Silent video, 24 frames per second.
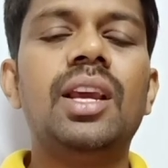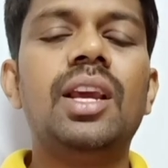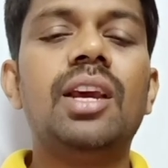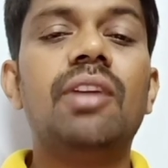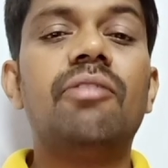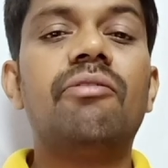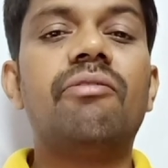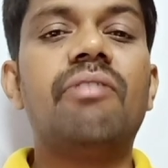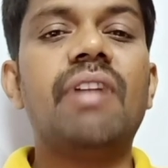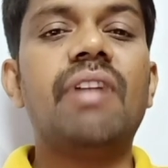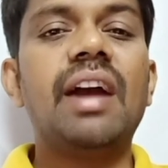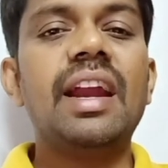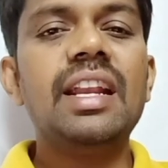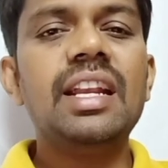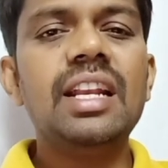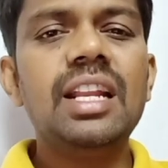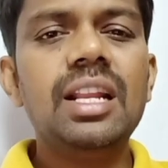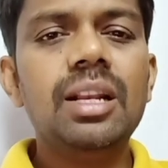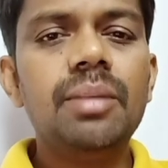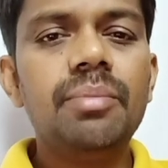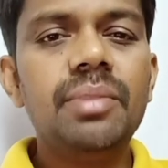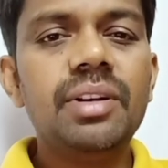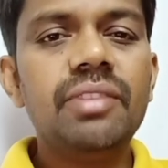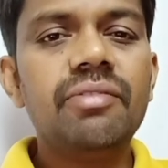Find
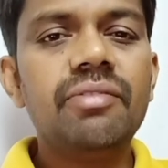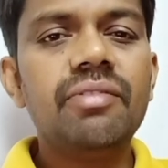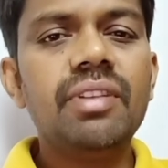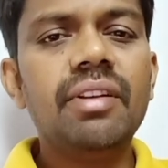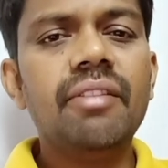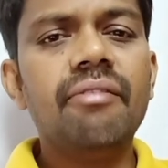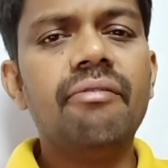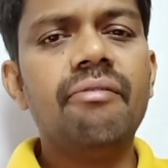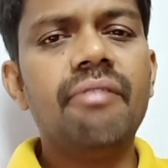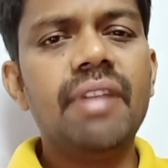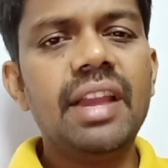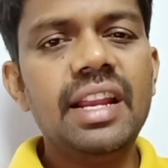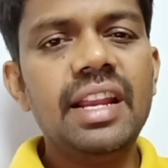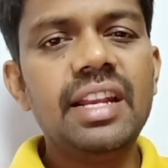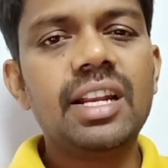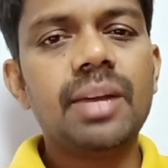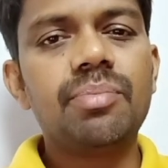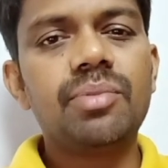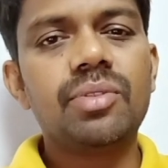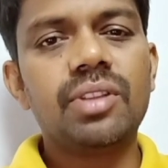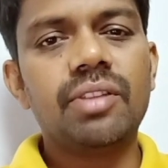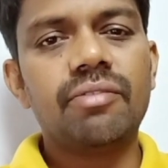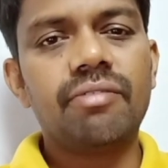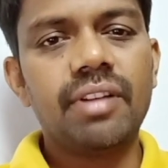element will wait up
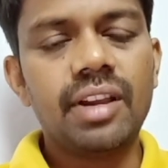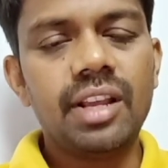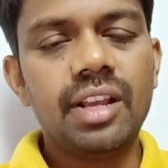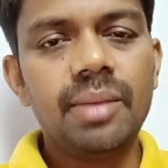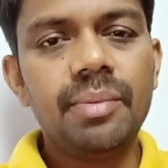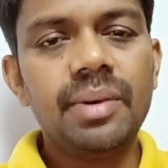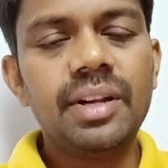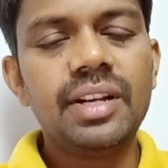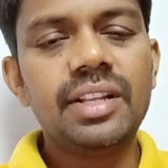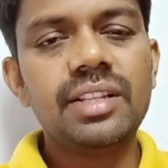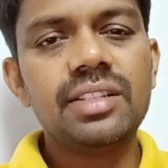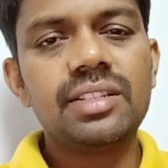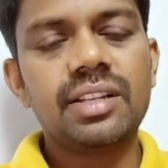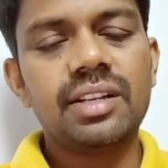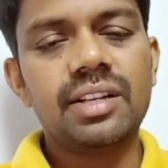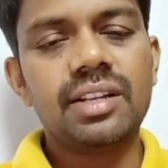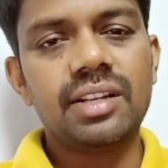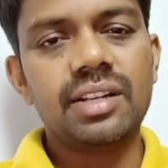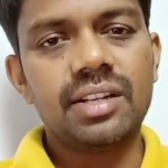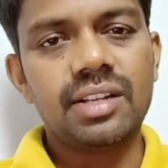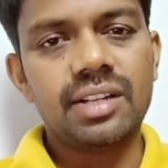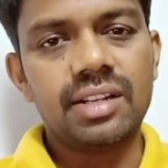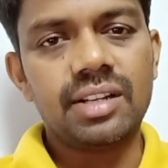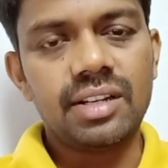to the element is
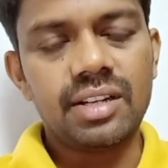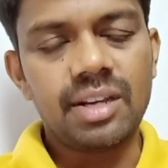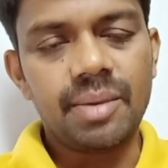uh,